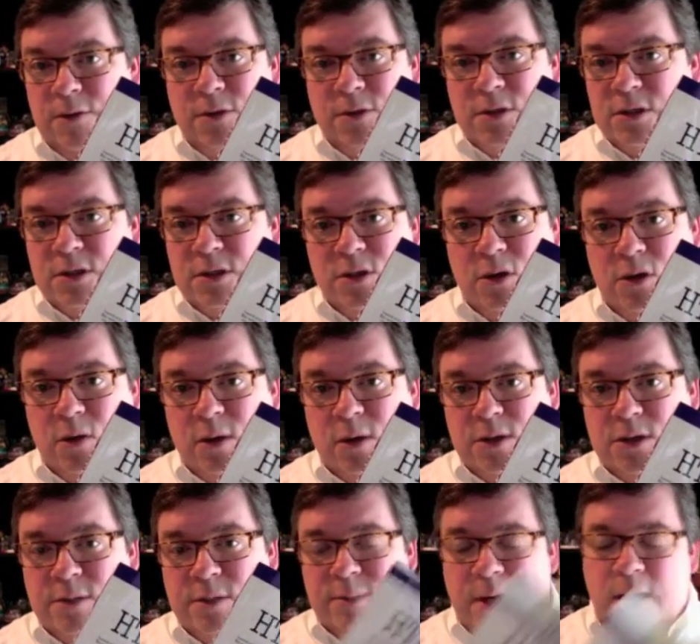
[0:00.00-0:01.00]
There's just no
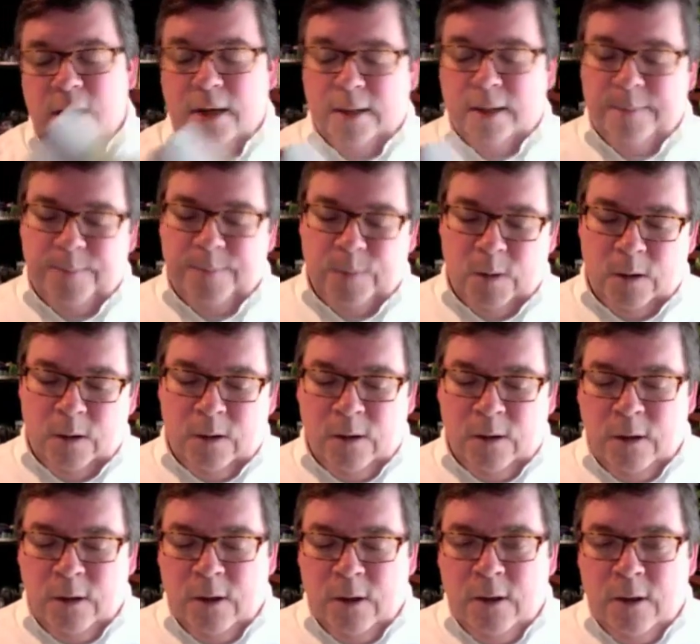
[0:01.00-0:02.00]
question about it.
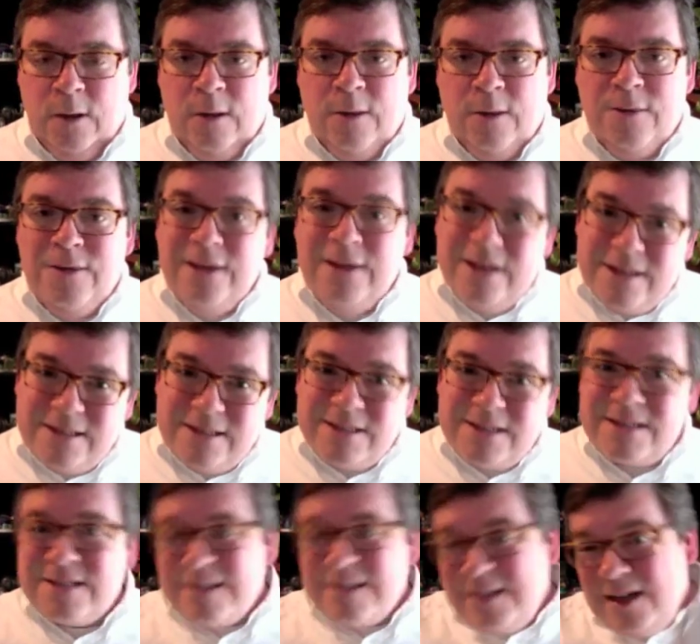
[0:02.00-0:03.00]

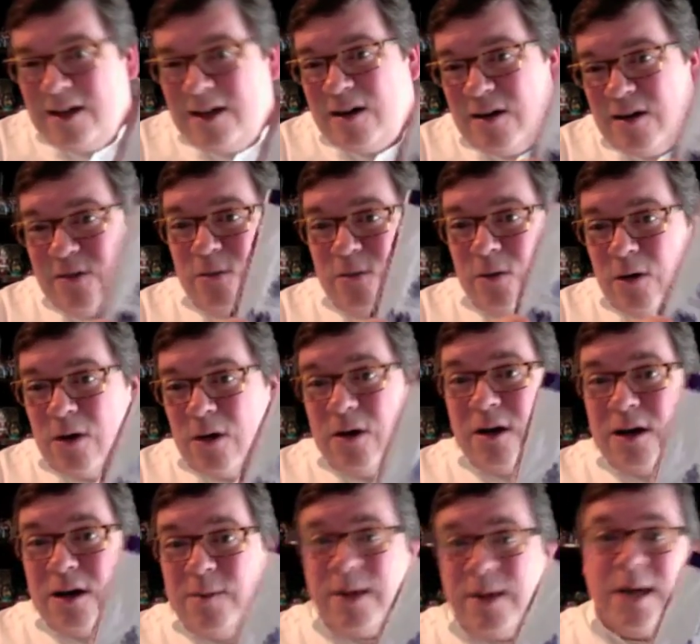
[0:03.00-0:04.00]
This, we're all
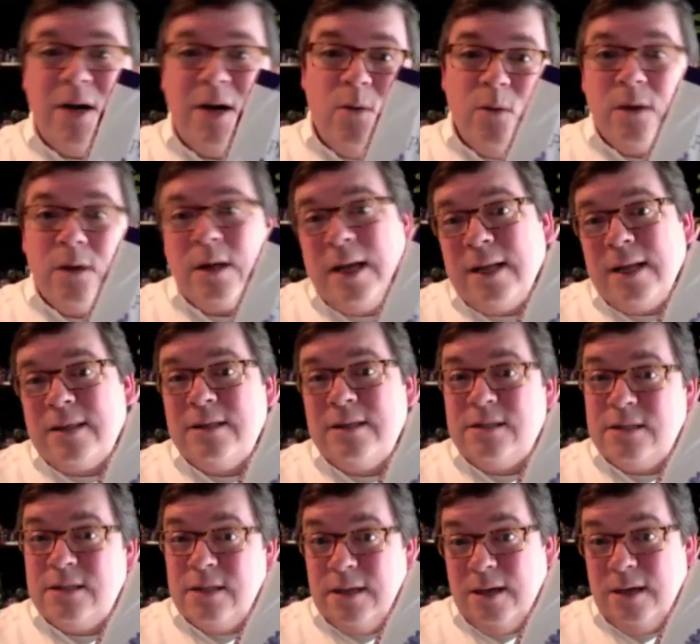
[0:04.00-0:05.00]
going to be kind of working at
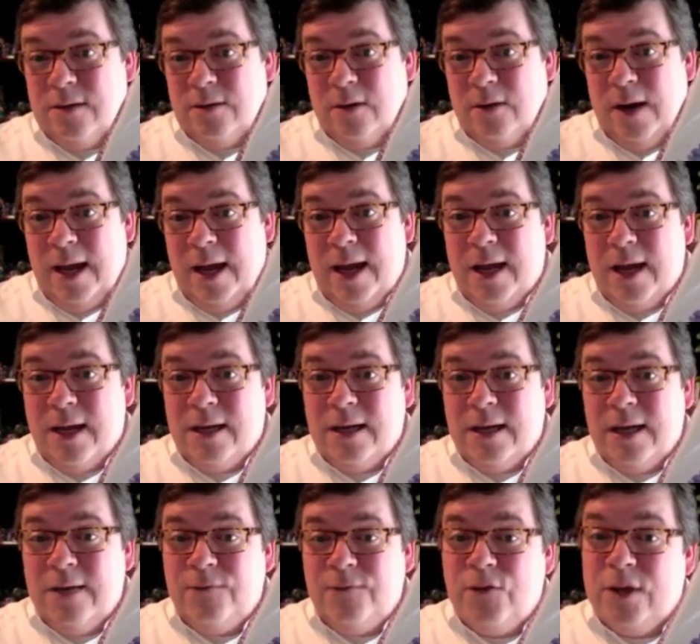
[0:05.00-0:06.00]
this together. And
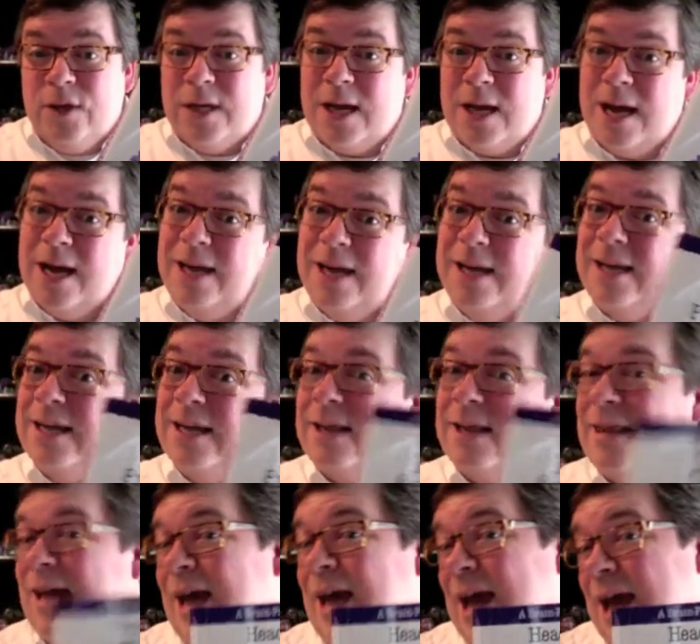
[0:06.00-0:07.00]
if you kind of
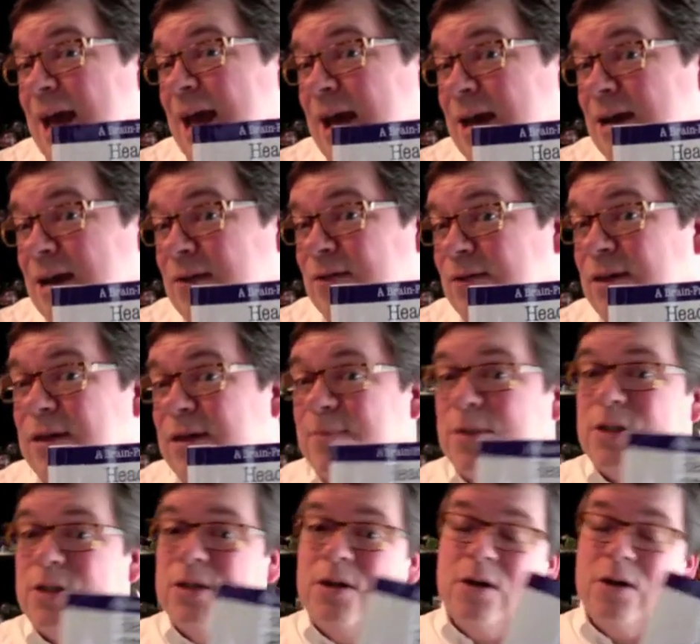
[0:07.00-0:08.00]
get the hang of it,
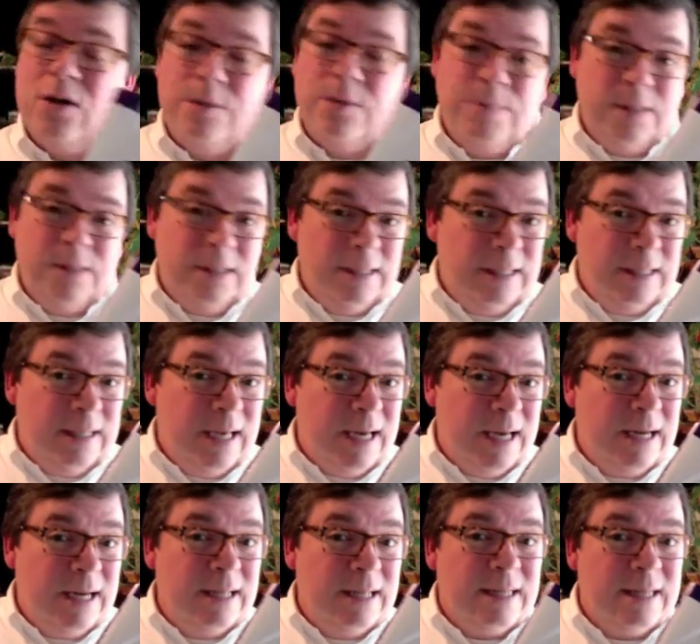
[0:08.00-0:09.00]
but you don't completely
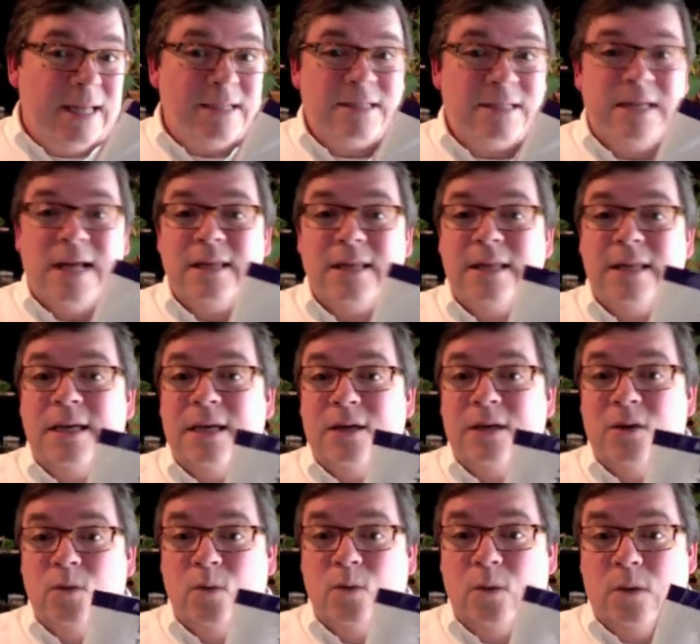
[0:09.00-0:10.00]
get it, that's not the end of
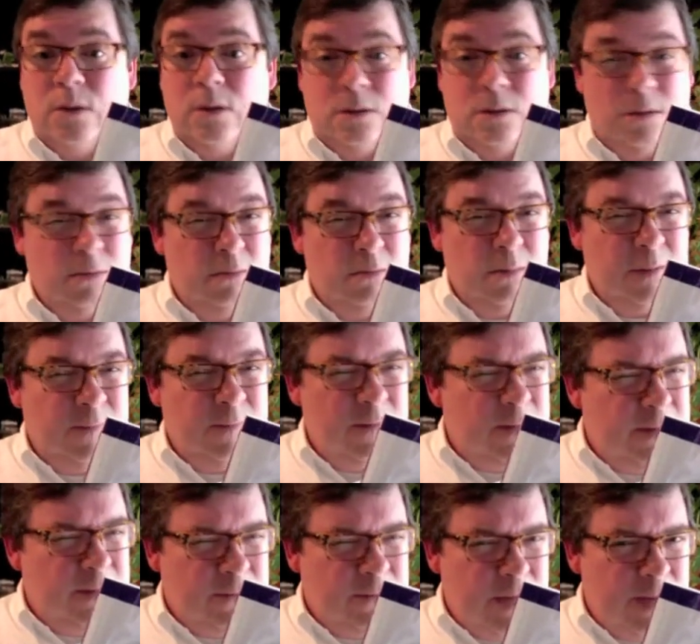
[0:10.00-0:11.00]
the world,
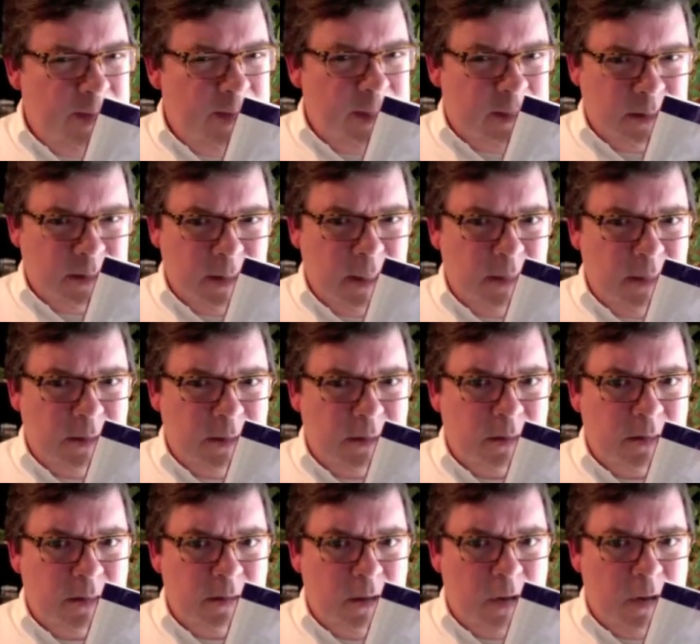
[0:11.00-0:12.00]
if that makes
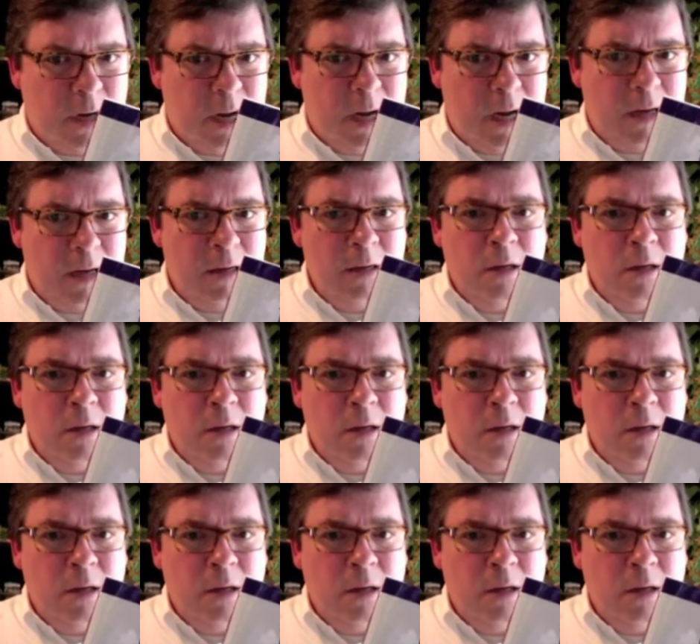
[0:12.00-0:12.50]
sense. Okay?